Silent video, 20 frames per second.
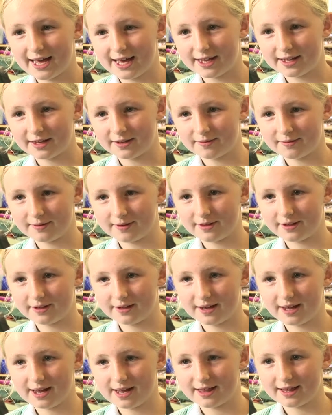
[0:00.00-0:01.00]
and we
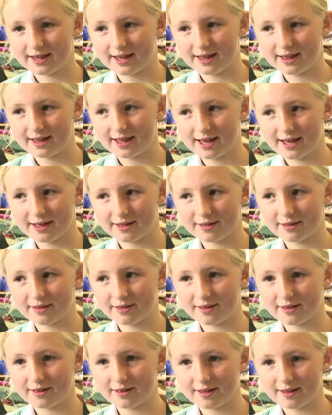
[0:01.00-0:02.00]
learned that
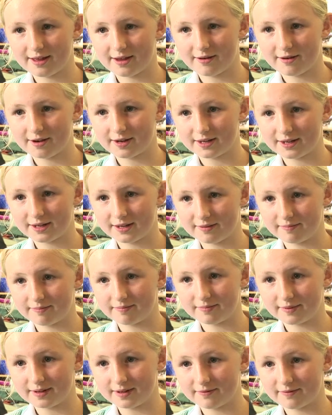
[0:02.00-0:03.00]
there
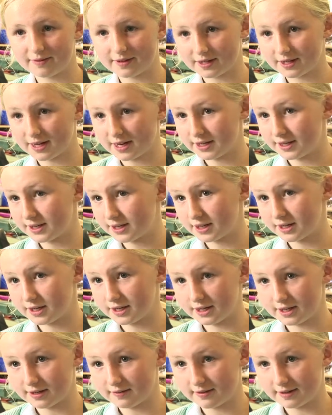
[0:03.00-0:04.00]
are different signs you can
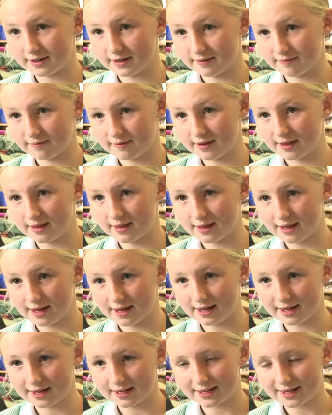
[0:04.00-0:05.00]
use for different
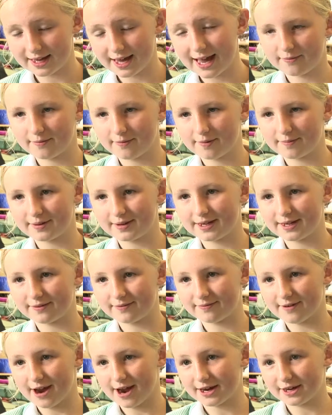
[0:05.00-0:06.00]
things. When we did
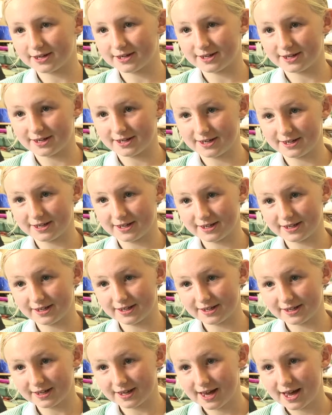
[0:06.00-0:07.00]

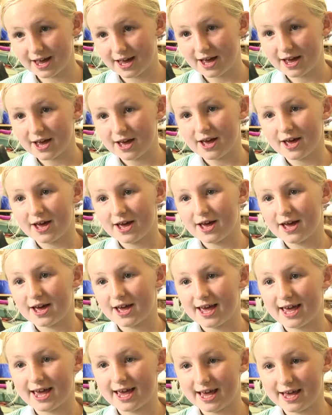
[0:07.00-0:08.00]
fractions,
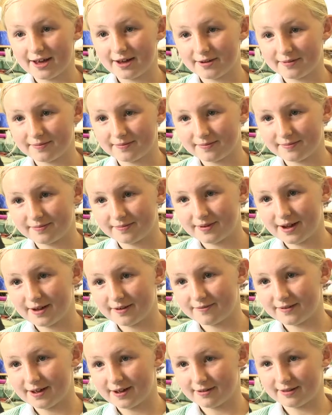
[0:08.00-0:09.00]
I
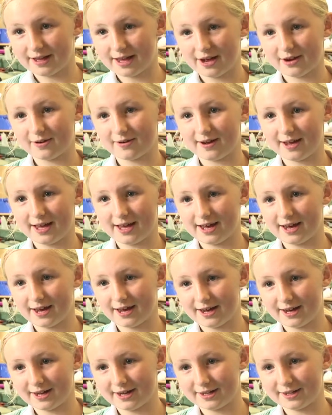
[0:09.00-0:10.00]
found that quite
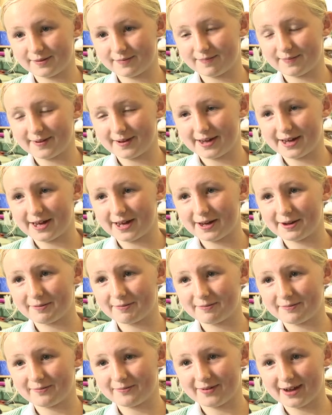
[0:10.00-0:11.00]
hard, but
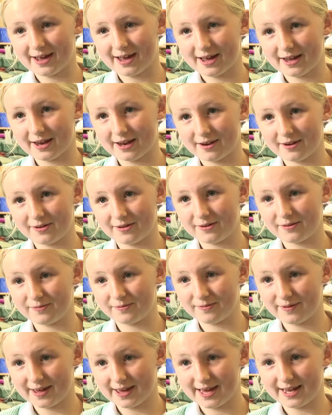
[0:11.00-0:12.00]
when
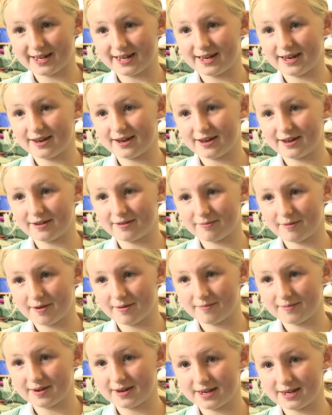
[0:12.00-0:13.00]
we'd
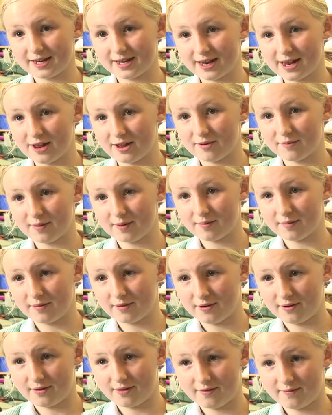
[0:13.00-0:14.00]
done a little bit
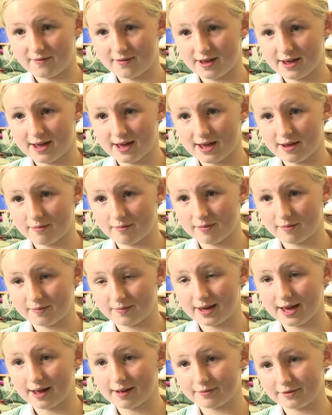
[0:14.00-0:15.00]
more of it, when we
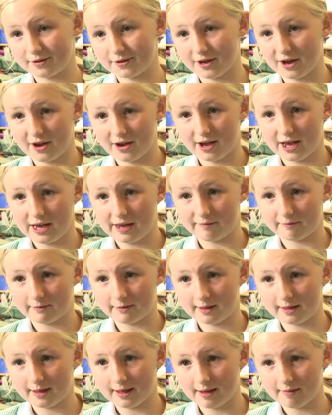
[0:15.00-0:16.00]
kept on going over
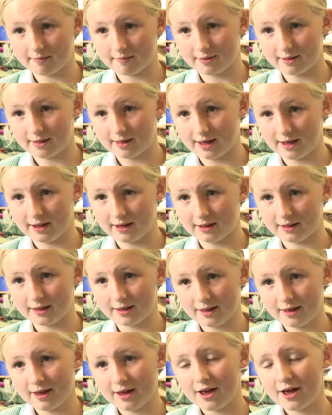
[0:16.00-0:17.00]
the same things,
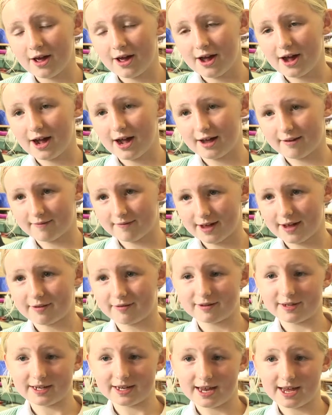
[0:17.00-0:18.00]
I
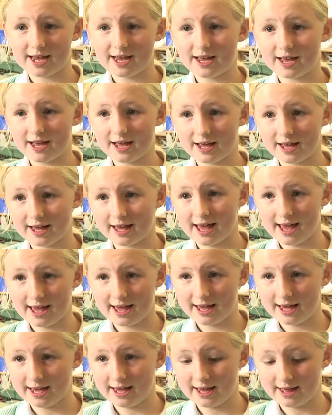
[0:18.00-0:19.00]
found it
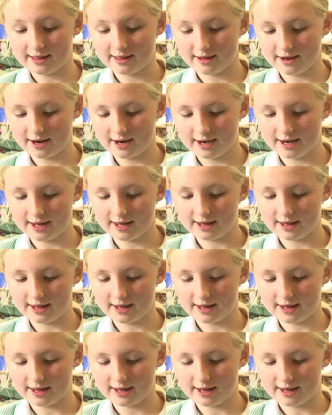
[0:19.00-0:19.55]
getting easier and